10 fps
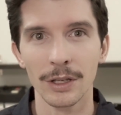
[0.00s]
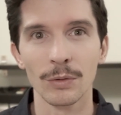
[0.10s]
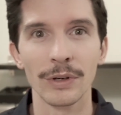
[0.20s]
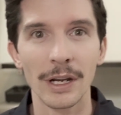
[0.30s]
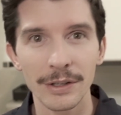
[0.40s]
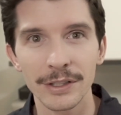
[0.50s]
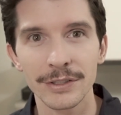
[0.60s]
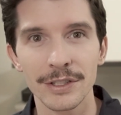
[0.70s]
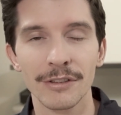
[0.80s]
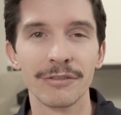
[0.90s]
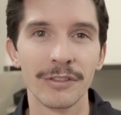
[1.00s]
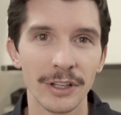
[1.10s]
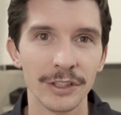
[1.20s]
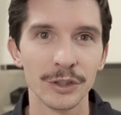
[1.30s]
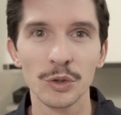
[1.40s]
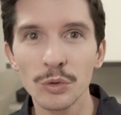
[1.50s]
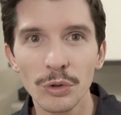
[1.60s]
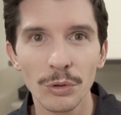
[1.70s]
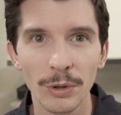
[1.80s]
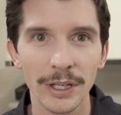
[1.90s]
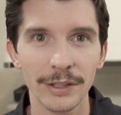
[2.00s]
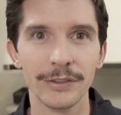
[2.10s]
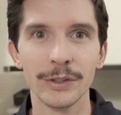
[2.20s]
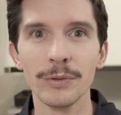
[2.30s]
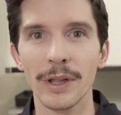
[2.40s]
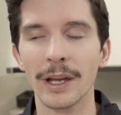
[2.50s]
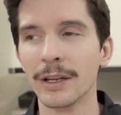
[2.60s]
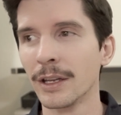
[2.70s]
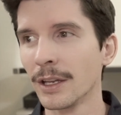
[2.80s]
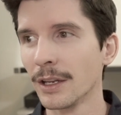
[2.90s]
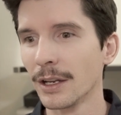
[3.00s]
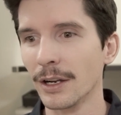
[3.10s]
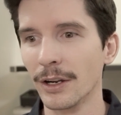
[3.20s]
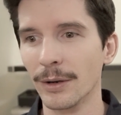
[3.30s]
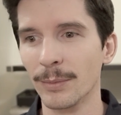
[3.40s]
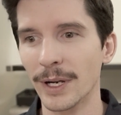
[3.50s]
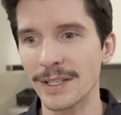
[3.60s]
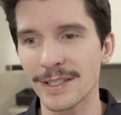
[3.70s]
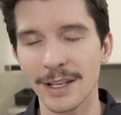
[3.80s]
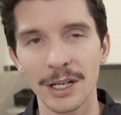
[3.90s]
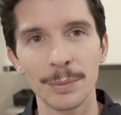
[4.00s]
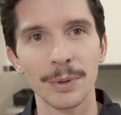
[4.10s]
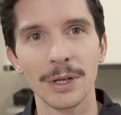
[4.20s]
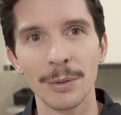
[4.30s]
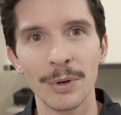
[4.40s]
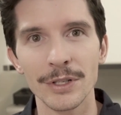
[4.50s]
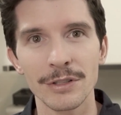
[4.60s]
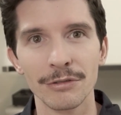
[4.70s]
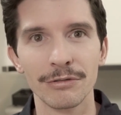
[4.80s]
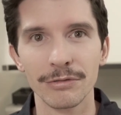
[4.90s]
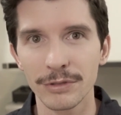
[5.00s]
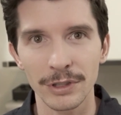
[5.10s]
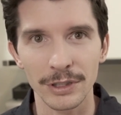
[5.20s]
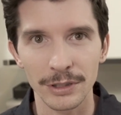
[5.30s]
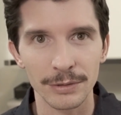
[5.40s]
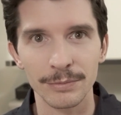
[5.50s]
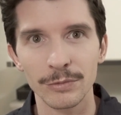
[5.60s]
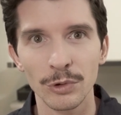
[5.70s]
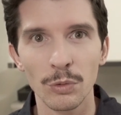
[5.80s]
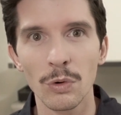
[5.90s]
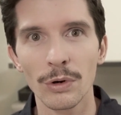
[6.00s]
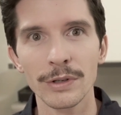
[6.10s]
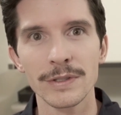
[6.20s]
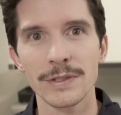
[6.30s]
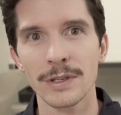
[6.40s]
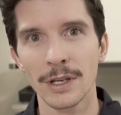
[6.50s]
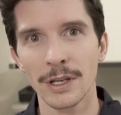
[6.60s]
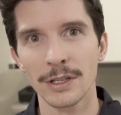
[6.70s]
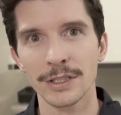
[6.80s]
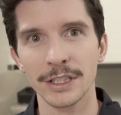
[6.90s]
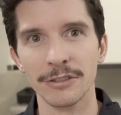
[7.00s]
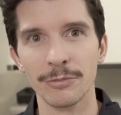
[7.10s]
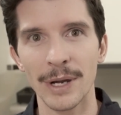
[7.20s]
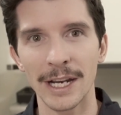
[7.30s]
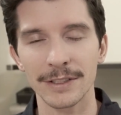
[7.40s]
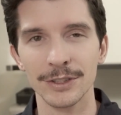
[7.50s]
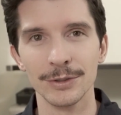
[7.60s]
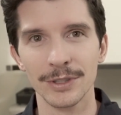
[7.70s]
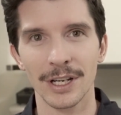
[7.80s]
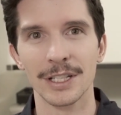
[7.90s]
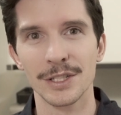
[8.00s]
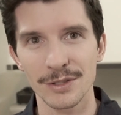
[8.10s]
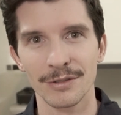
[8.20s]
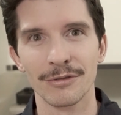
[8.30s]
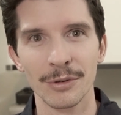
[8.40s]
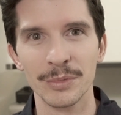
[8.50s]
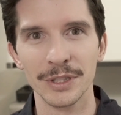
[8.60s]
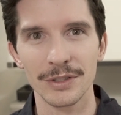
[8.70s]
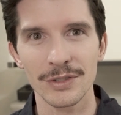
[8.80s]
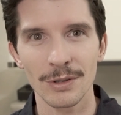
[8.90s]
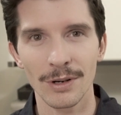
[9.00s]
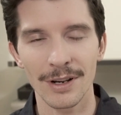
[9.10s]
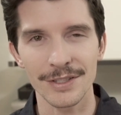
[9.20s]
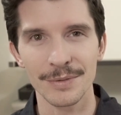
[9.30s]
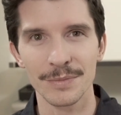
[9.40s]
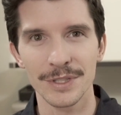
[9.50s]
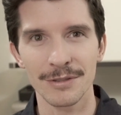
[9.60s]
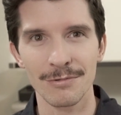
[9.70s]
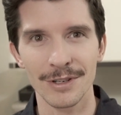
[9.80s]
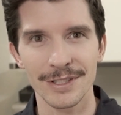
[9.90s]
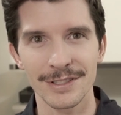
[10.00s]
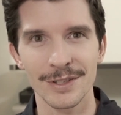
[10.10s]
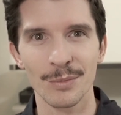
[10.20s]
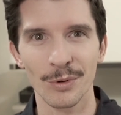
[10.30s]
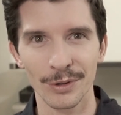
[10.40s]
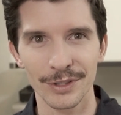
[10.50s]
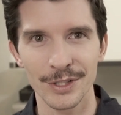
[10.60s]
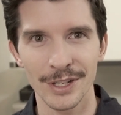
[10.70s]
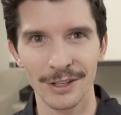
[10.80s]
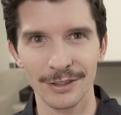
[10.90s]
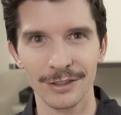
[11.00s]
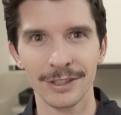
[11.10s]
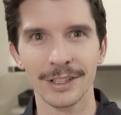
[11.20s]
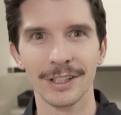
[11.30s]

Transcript: Well, now here's a fun, cool way to do that. Um, I set up a bunch of um, rewards to give back to you guys for being so awesome to want to support the channel